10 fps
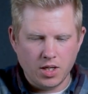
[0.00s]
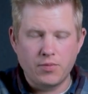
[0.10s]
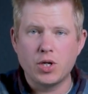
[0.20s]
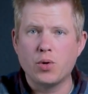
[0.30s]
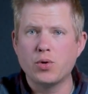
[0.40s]

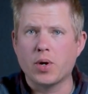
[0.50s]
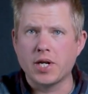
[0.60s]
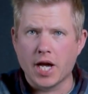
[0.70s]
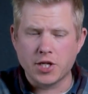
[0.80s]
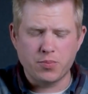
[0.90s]
If we go into our
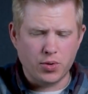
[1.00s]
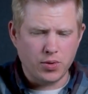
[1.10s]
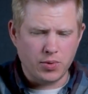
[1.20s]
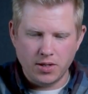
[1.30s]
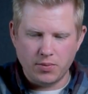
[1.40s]

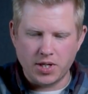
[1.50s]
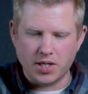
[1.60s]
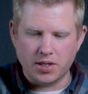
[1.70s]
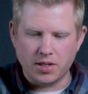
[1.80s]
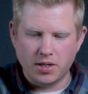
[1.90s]
dashboard, we
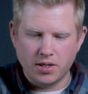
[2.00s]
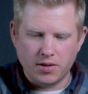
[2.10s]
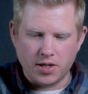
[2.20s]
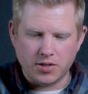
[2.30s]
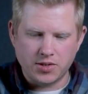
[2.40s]
can
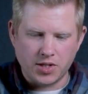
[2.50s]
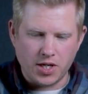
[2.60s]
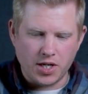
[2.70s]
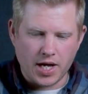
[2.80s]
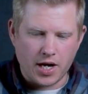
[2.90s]
there
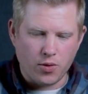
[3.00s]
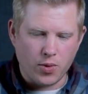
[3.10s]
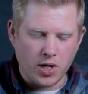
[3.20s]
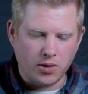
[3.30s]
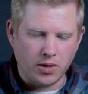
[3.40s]
see how
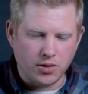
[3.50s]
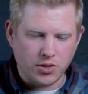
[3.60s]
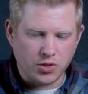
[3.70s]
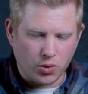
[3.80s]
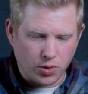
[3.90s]
well the
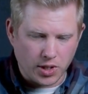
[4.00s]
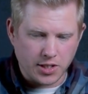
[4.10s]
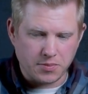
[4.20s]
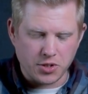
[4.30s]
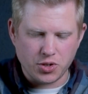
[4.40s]
solar
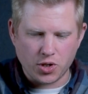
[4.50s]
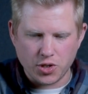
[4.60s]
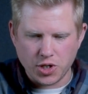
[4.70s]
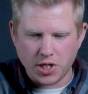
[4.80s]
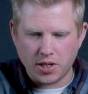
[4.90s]
has been
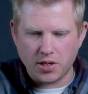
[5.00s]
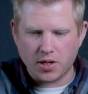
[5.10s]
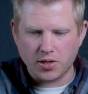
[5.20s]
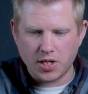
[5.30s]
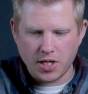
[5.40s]
charging
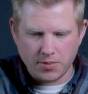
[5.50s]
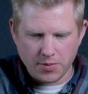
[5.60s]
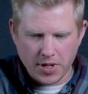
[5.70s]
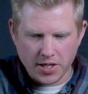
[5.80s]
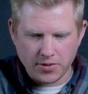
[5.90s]
our
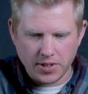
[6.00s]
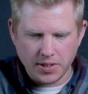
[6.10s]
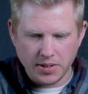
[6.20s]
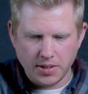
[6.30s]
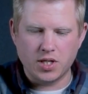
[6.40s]
camera battery.
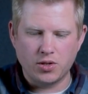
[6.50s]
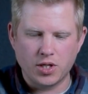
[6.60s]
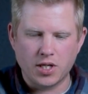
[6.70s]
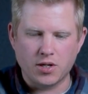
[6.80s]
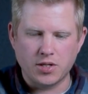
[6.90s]
We can
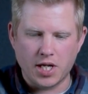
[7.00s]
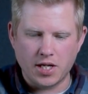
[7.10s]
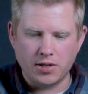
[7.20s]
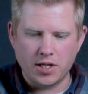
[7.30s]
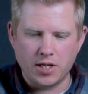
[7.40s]
look at our
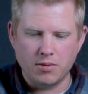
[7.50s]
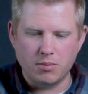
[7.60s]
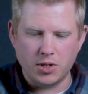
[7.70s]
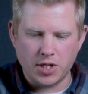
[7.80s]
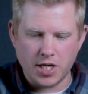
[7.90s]
daily
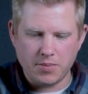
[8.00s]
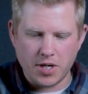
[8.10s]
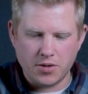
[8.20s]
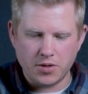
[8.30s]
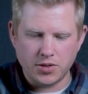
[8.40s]
milliamp
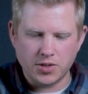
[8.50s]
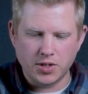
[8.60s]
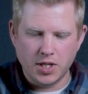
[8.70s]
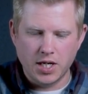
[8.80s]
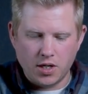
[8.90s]
hours,
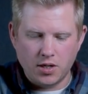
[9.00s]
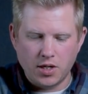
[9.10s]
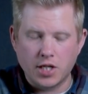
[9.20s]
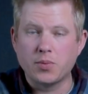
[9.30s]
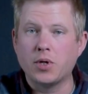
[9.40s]

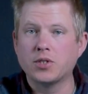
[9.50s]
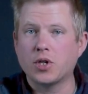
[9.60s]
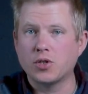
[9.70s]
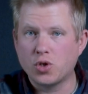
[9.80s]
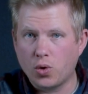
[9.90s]
as well as
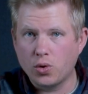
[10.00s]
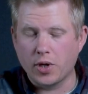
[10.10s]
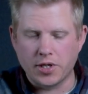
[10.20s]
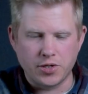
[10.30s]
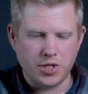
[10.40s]
our
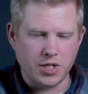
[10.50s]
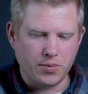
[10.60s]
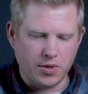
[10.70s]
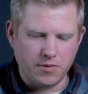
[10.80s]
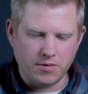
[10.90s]
total energy
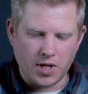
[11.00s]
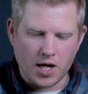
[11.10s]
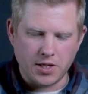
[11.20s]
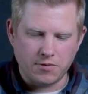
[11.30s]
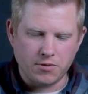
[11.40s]
that we've
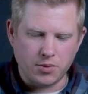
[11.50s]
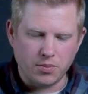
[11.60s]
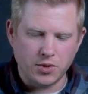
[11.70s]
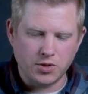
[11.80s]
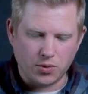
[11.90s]
gotten
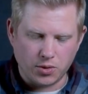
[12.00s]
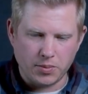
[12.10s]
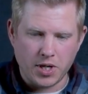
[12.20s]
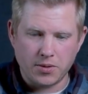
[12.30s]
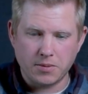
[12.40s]
from solar
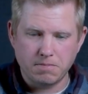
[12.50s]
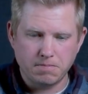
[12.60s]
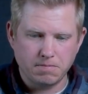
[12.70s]
power.